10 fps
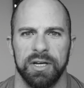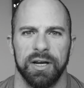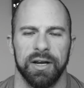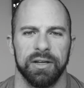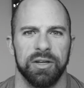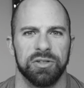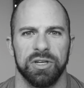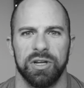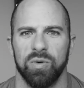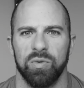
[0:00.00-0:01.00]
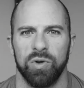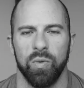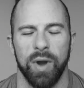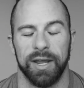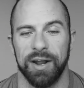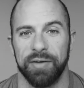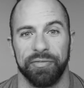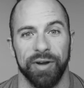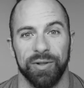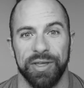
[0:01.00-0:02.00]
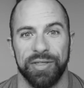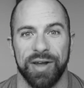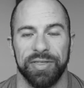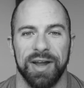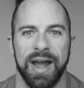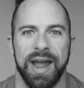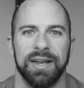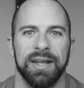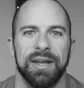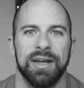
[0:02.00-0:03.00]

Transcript: uh, usually you're, you're waking up frequently throughout the night,